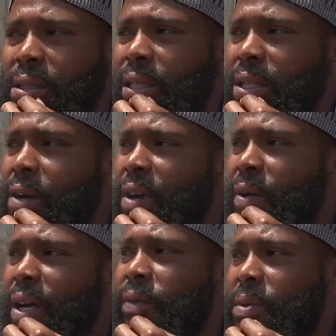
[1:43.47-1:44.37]
He come around
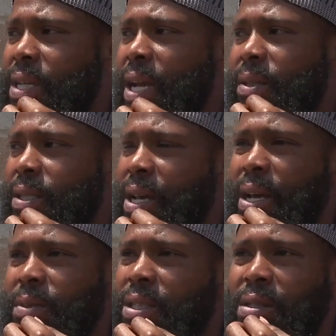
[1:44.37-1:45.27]
here from time to time
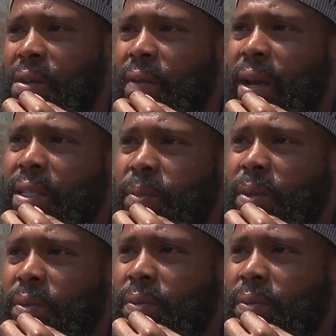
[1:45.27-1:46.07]
just to harass people.